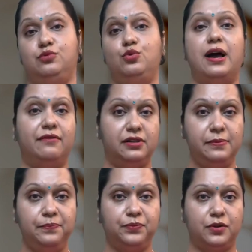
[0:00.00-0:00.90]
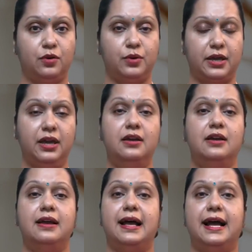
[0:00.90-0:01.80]
travel. Okay,
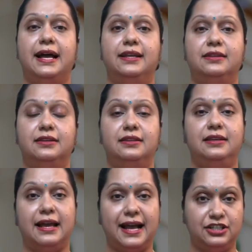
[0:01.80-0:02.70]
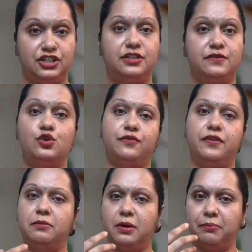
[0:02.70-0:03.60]
and the adjective. So if
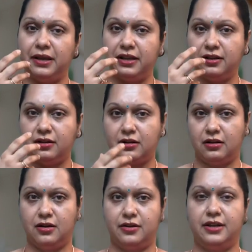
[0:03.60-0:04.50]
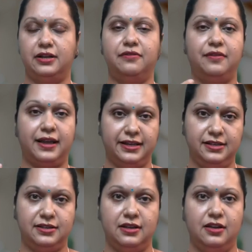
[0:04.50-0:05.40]
I'm comparing a car and a
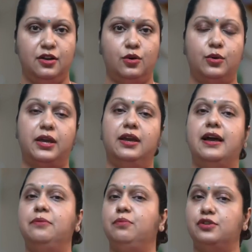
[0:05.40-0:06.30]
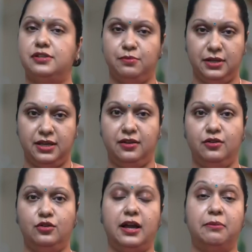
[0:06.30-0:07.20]
flight, okay, and
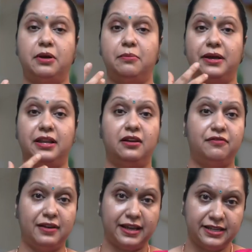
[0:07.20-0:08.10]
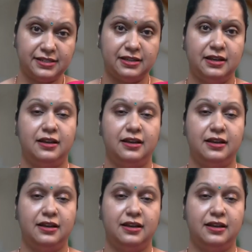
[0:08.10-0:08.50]
possibly I'm comparing a flight